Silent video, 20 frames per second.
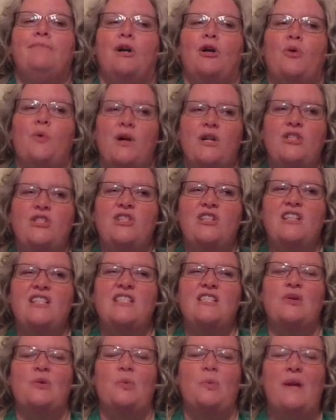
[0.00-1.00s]
a question is
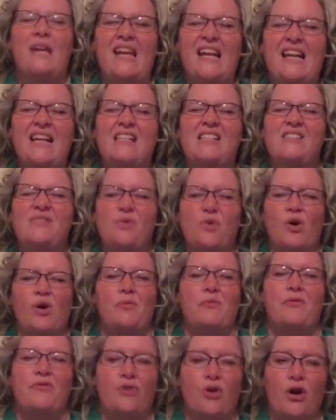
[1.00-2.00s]
the weakest form
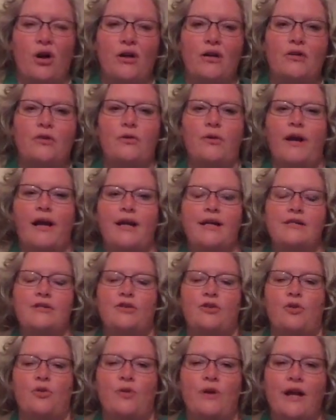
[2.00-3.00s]
of hook, okay? So
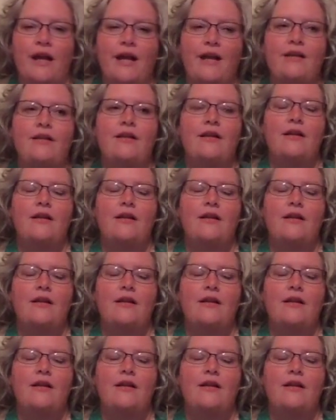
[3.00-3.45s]
don't get